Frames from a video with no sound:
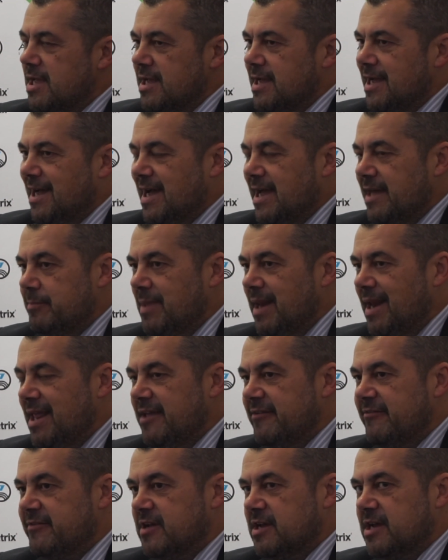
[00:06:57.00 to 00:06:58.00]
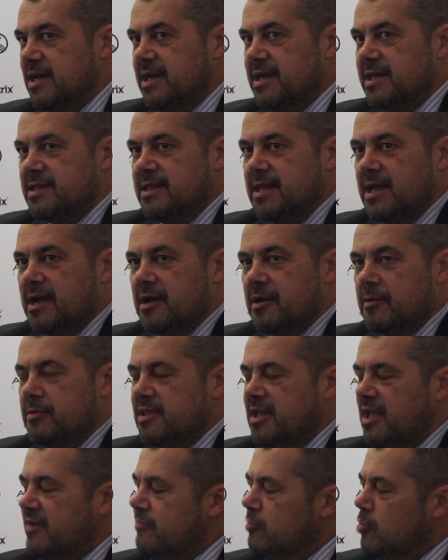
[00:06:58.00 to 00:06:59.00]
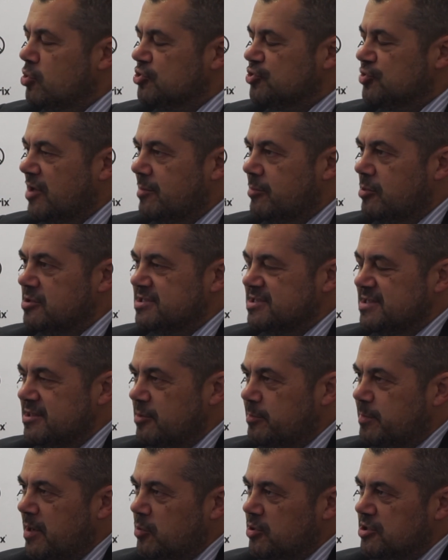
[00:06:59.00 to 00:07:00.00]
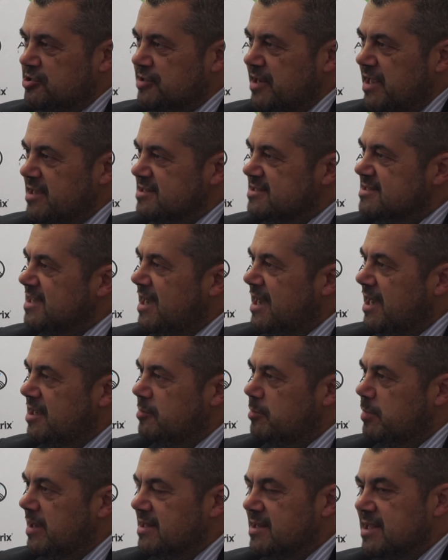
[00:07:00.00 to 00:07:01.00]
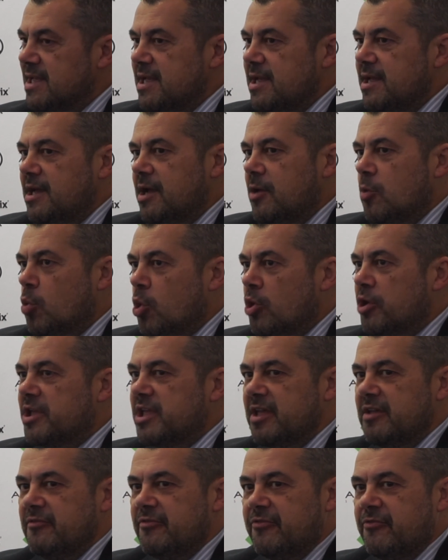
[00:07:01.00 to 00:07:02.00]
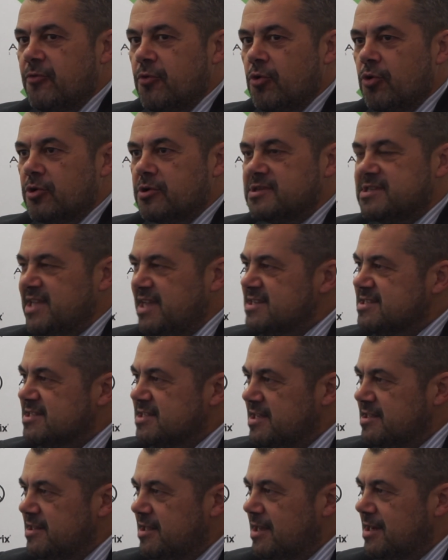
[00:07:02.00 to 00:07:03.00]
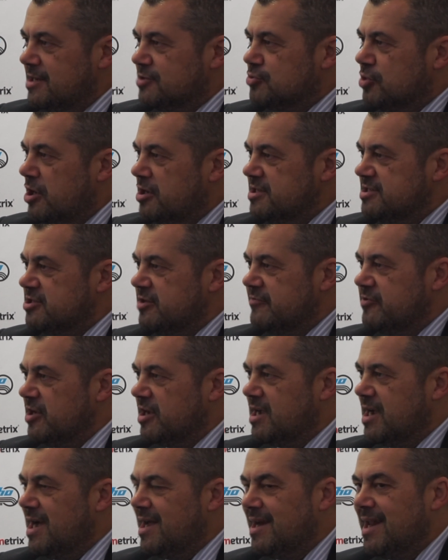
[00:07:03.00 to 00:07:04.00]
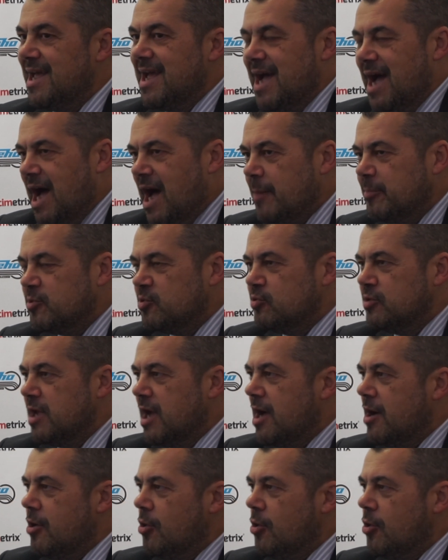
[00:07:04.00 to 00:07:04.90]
I believe they have more troubles in the powertrain side, but working for testing the electronics of the car, up to now,